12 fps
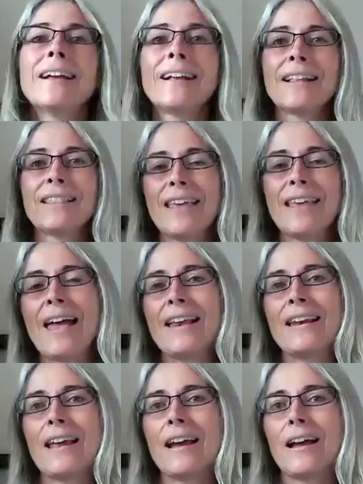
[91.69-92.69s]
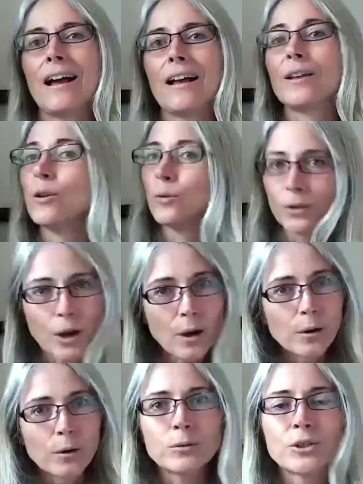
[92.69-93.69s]
then you'll
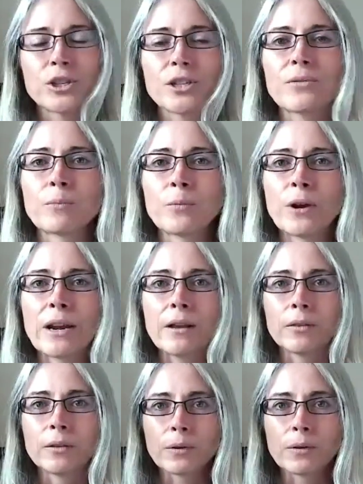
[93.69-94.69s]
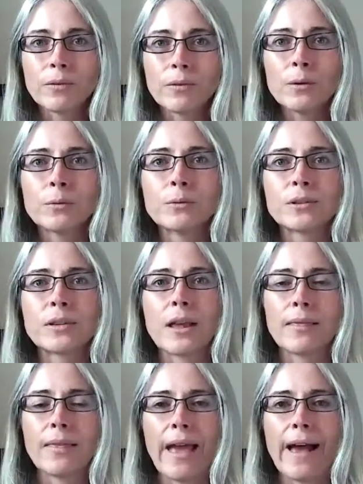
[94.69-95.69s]
know just from reading the reviews
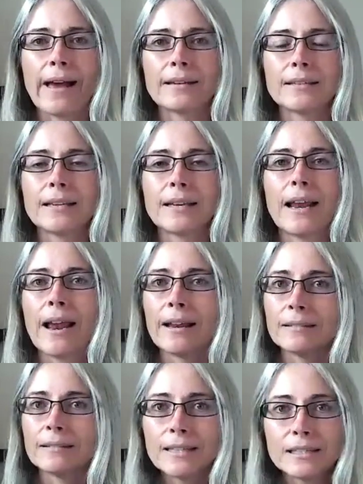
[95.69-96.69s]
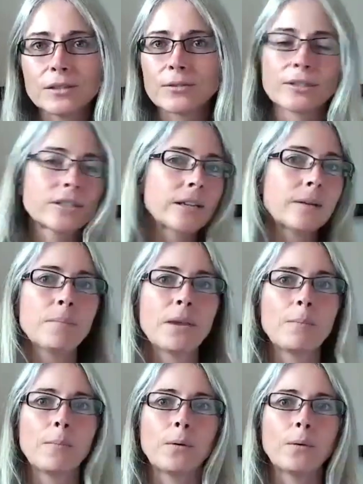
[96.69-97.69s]
that at least for some
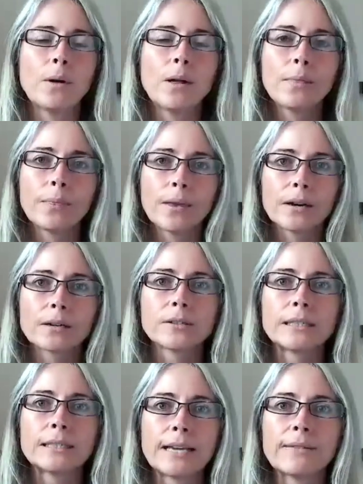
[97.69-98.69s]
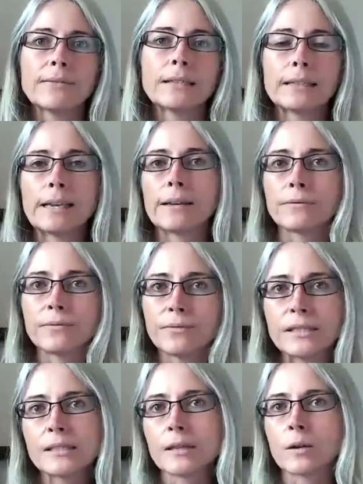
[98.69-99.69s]
people, there's definitely a
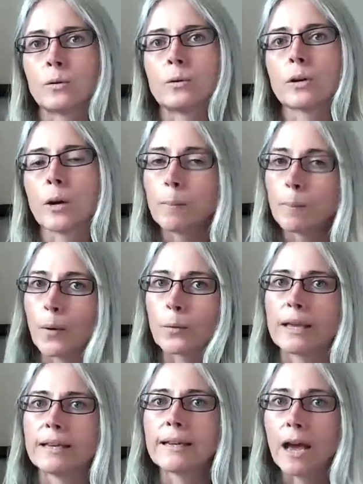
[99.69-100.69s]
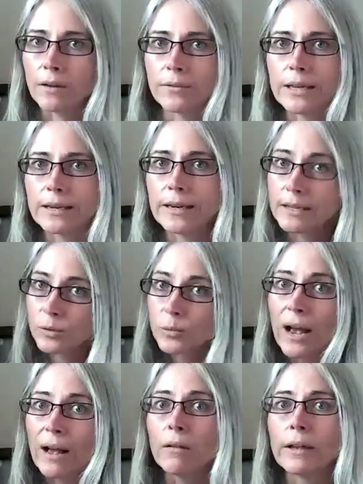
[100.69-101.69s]
physical component of it as
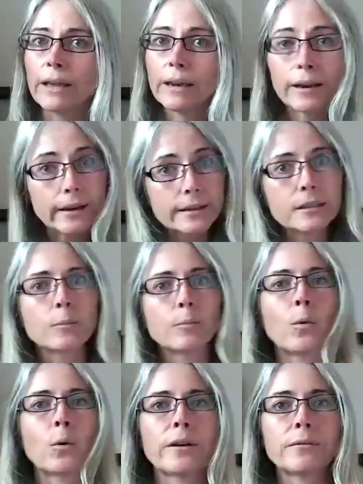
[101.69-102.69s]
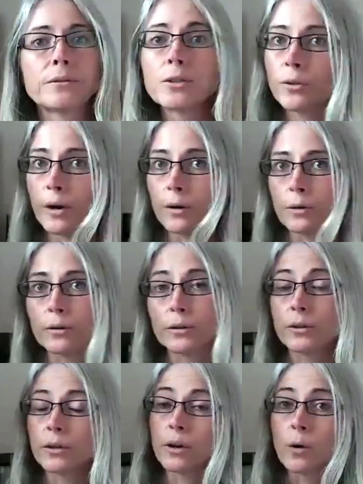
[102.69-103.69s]
well. And it is supportive to
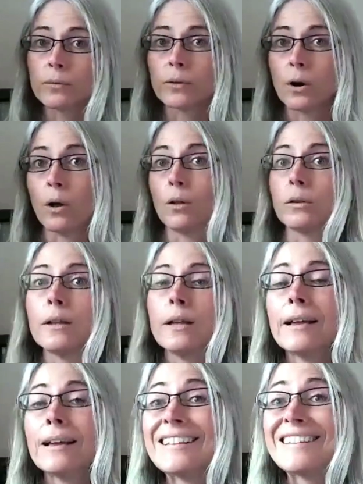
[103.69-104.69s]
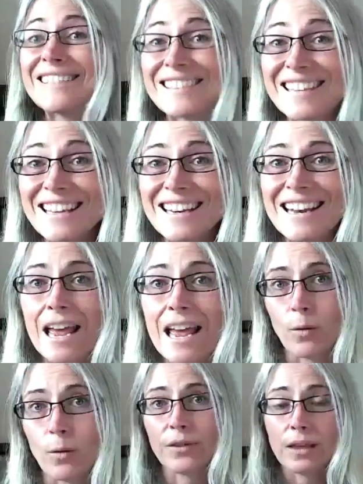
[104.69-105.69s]
their overall skin
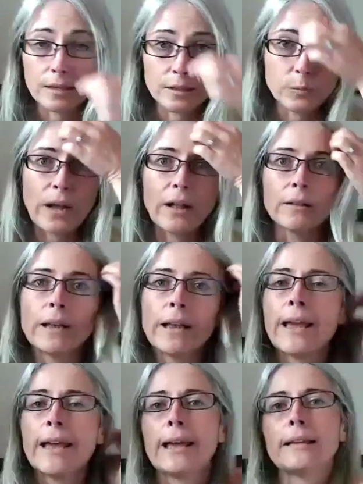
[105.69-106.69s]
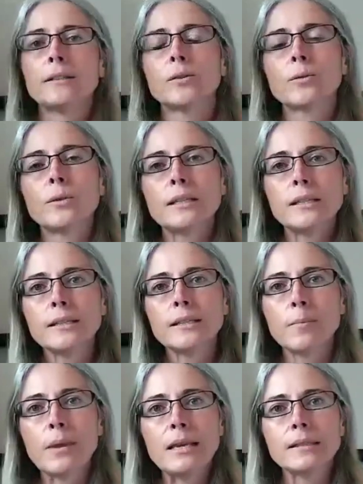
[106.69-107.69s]
health as well. And so this is the
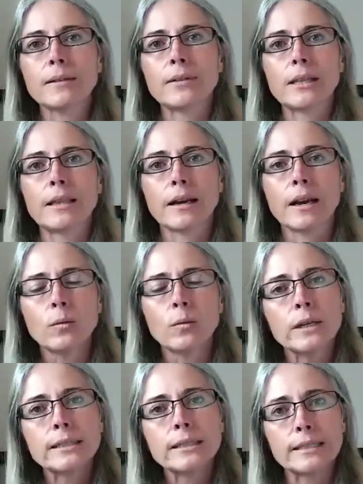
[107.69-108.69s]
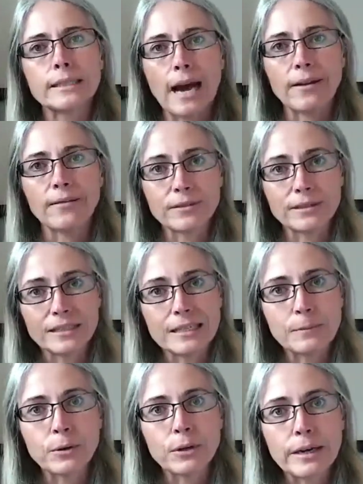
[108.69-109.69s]
piece of it that I kind of wanted to dive
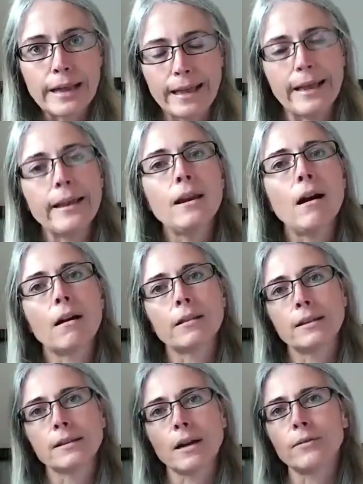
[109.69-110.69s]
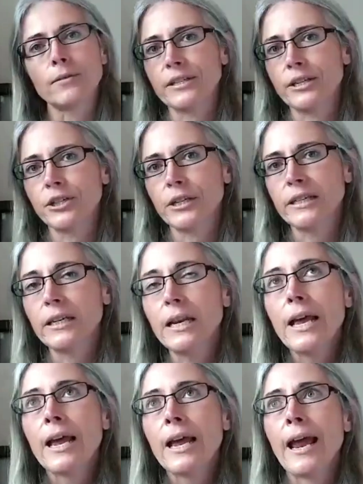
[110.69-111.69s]
deeper in on this conversation
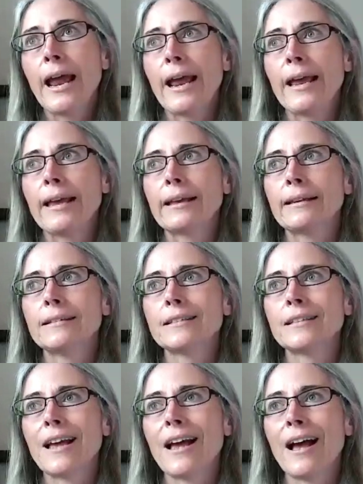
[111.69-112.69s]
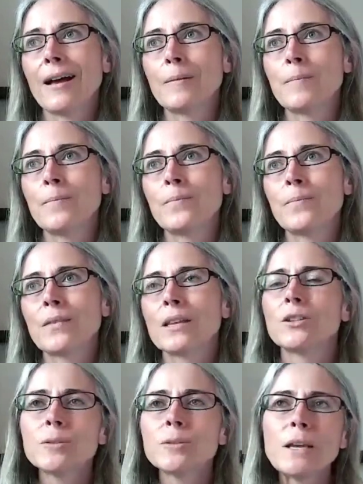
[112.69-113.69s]
and
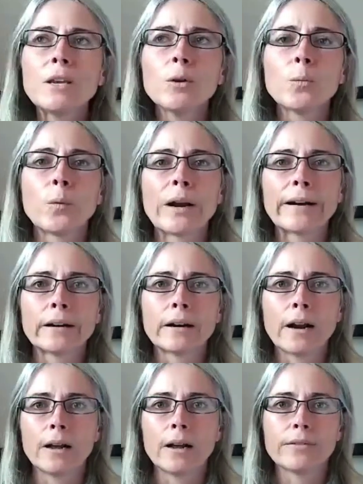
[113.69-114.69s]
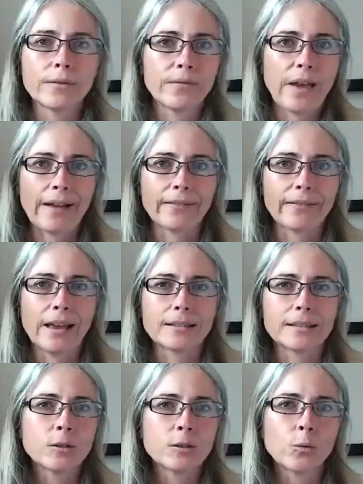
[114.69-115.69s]
just make you aware of the fact that
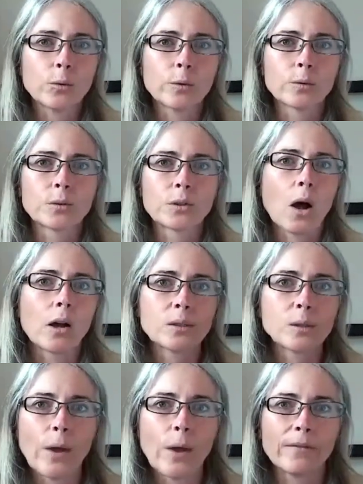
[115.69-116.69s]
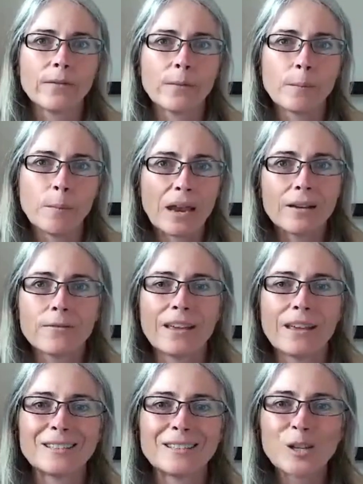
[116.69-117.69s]
essential oils also have
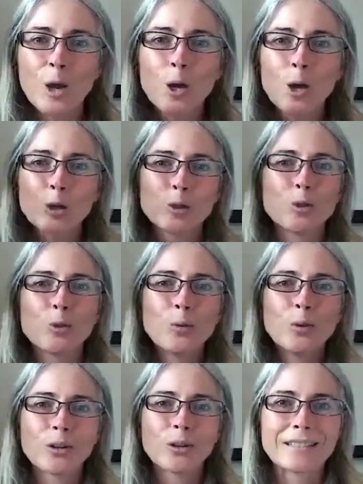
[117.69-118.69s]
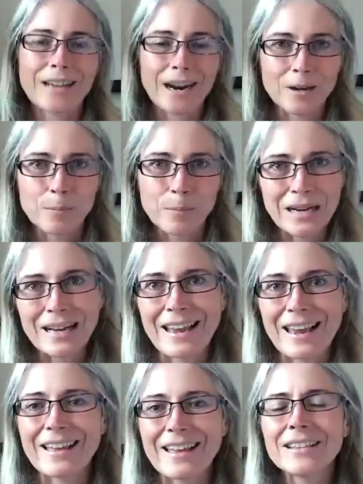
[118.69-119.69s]
benefits to your entire
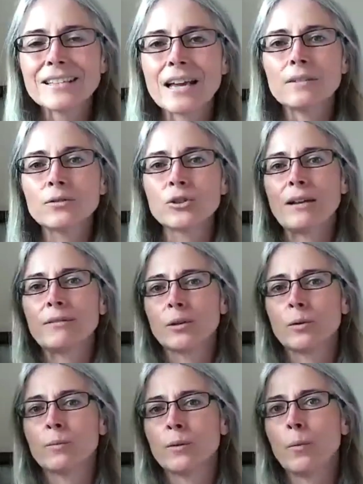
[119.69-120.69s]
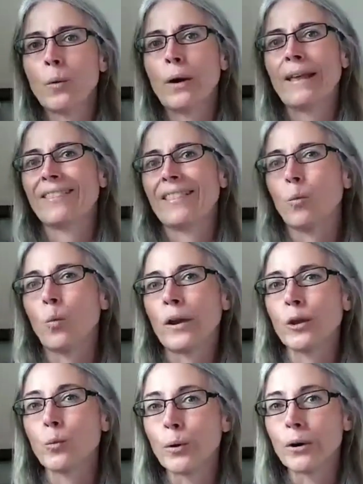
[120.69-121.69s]
body. And this kind of drives home the point that what
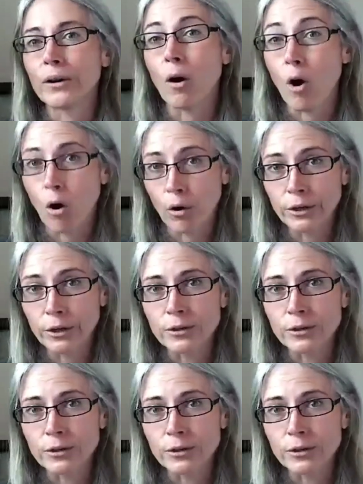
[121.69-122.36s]
you put on your